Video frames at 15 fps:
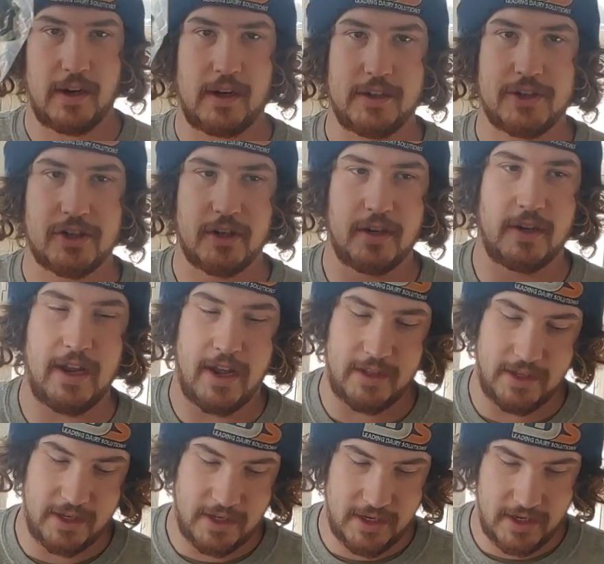ultra
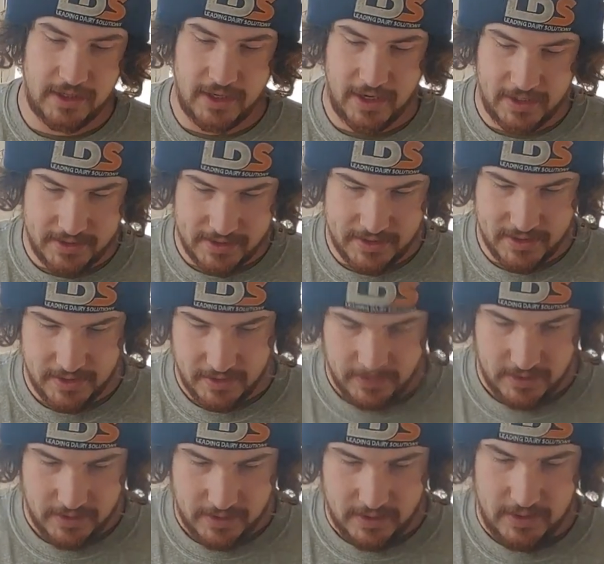LED
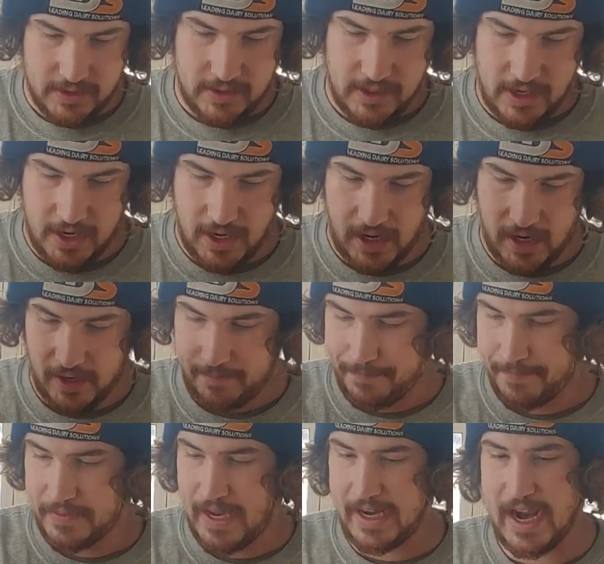lights.
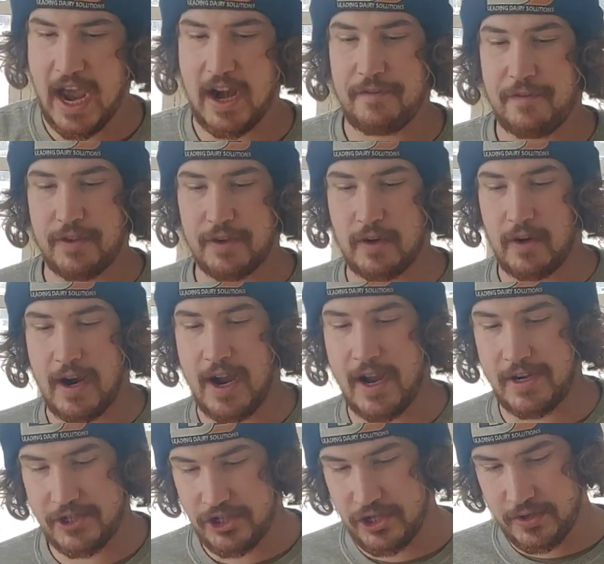I got it for the
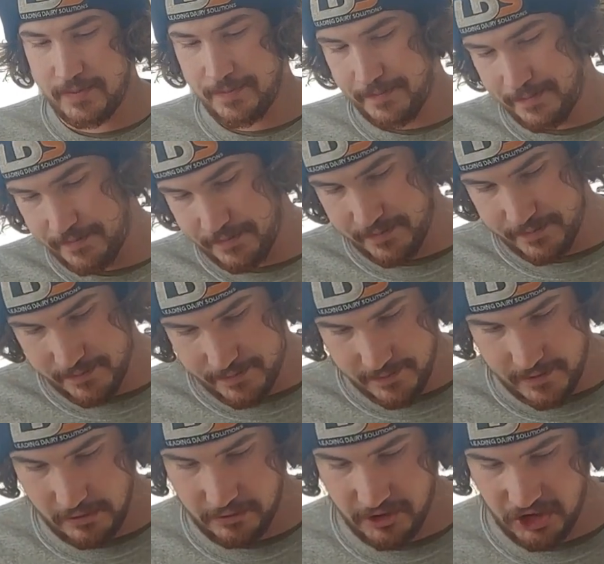garage,
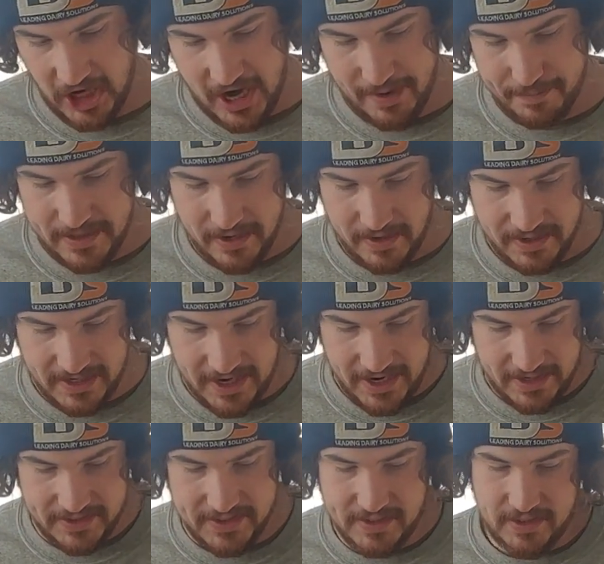in the shop down at
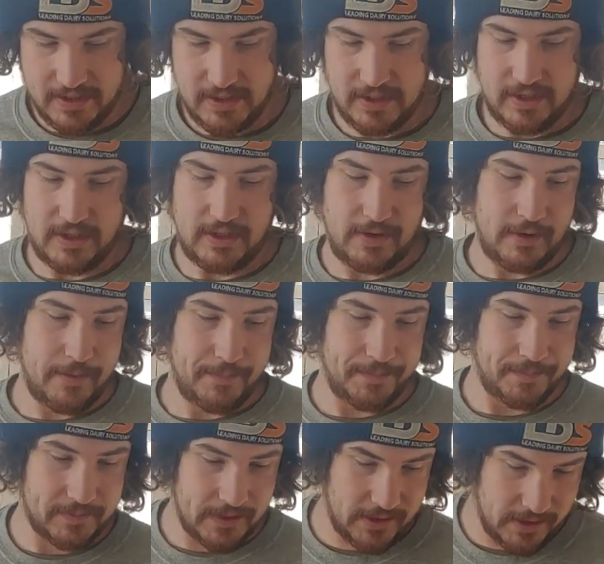Dad's.
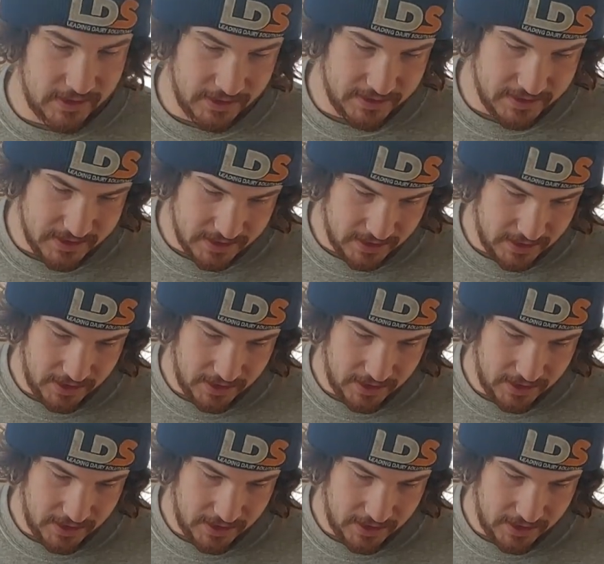It,